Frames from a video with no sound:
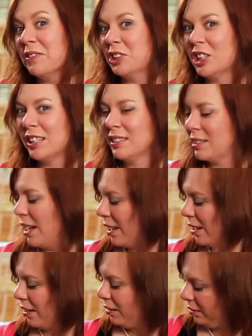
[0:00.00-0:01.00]
I've just
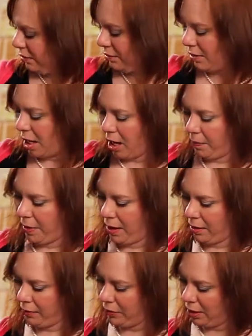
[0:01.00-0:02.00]
taken our
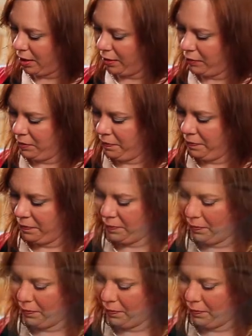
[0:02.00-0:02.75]
pan off the oven.